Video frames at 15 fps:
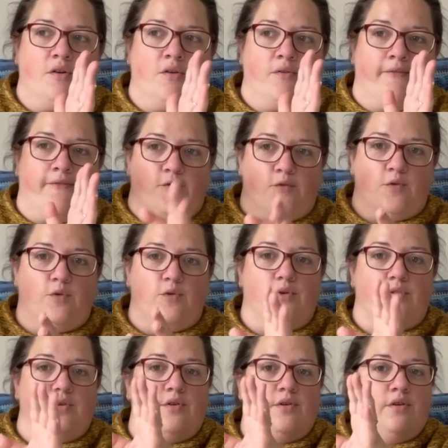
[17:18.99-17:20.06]

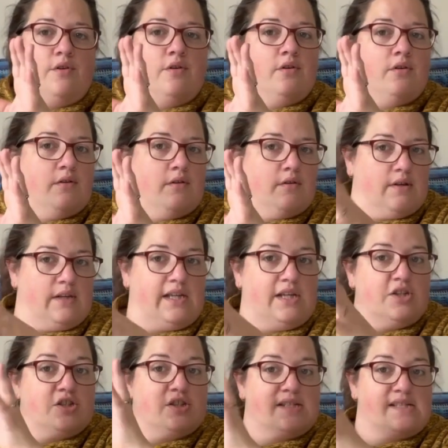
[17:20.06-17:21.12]
for
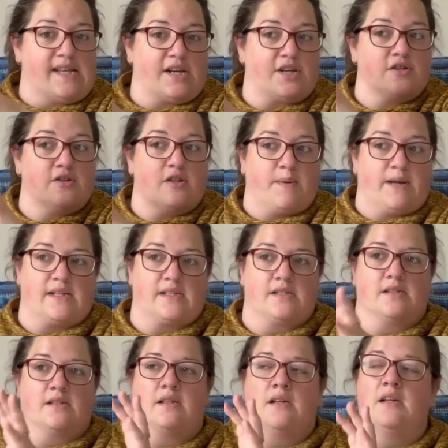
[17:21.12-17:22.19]
each section of the
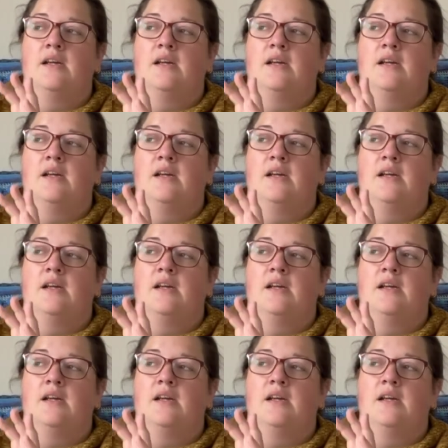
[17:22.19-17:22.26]
pattern.